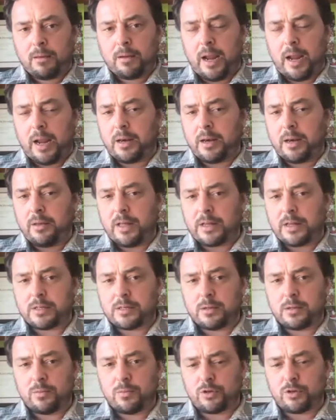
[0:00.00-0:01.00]
Andy,
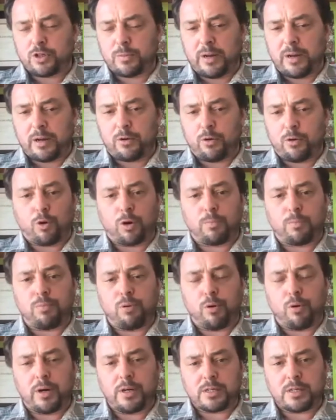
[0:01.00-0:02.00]
that's those are my core
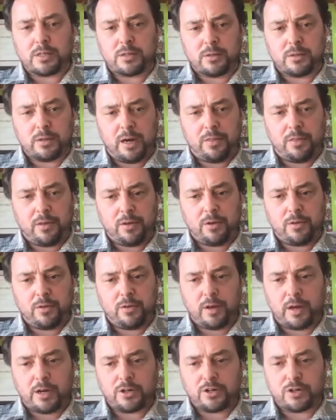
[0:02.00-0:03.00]
points. Anything you
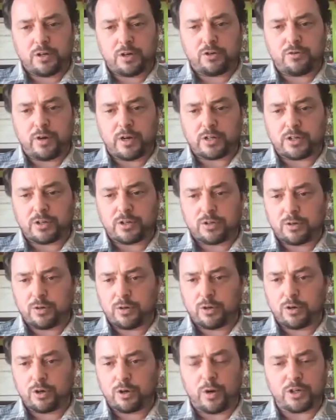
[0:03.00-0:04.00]
think I should address or
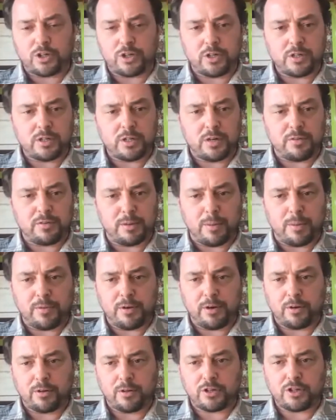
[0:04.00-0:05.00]
questions that have come up
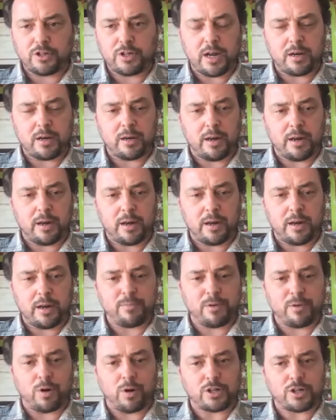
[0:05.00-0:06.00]
here in the chat? I haven't
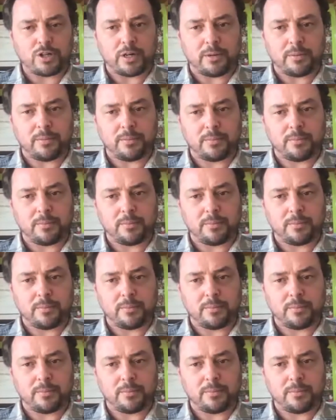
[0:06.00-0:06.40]
been watching.